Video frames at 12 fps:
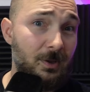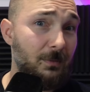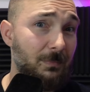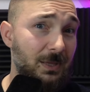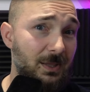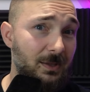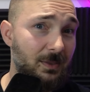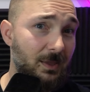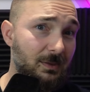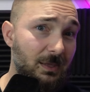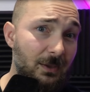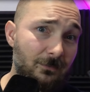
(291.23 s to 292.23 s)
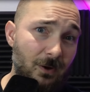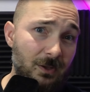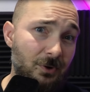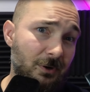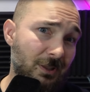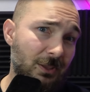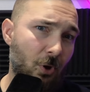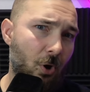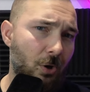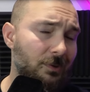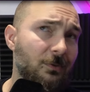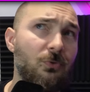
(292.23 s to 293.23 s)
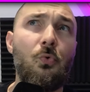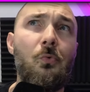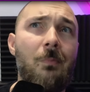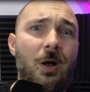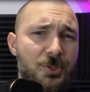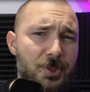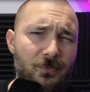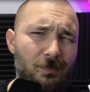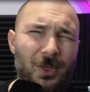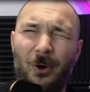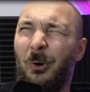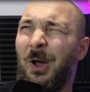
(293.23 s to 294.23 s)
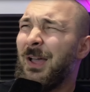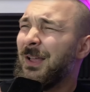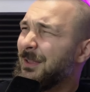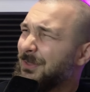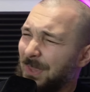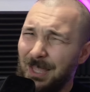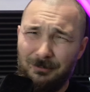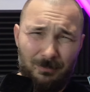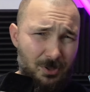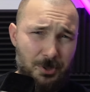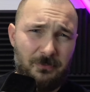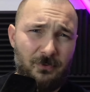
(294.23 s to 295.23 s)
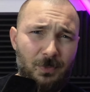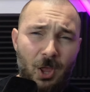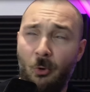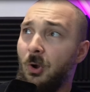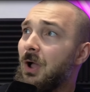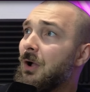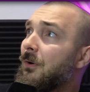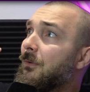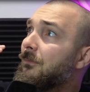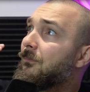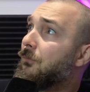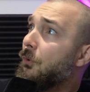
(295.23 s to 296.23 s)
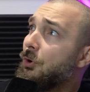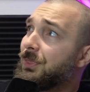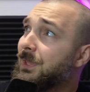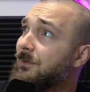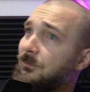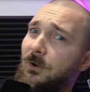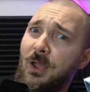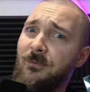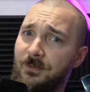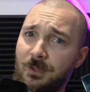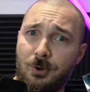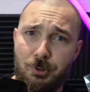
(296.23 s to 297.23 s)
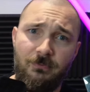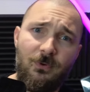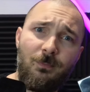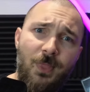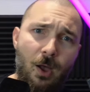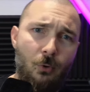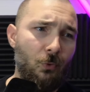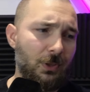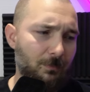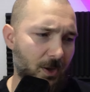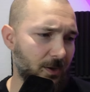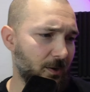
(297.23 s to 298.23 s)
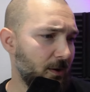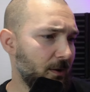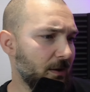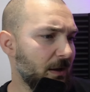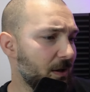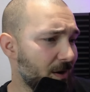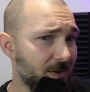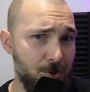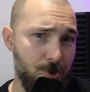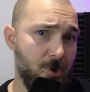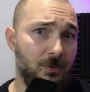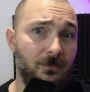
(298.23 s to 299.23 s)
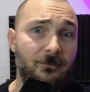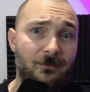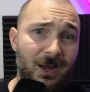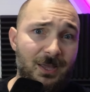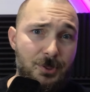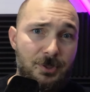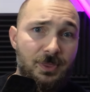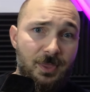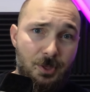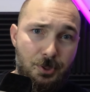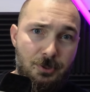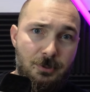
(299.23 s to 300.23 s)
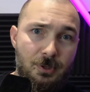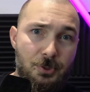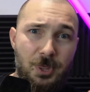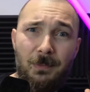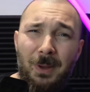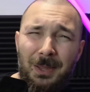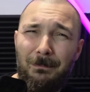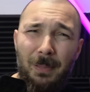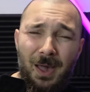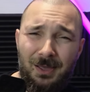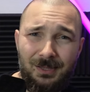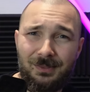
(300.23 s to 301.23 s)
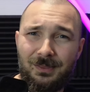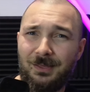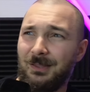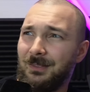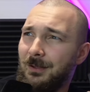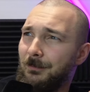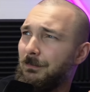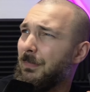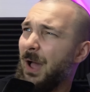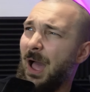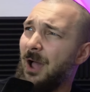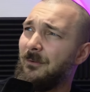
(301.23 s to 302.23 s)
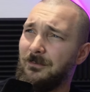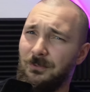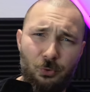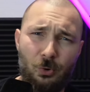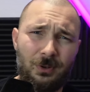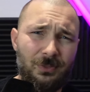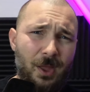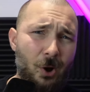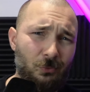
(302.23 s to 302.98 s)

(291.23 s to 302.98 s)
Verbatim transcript: meaning that if I turn it on 2 months from now, 10 months from now, 45 years from now when my grandson finds this semi-buried in a half-torn down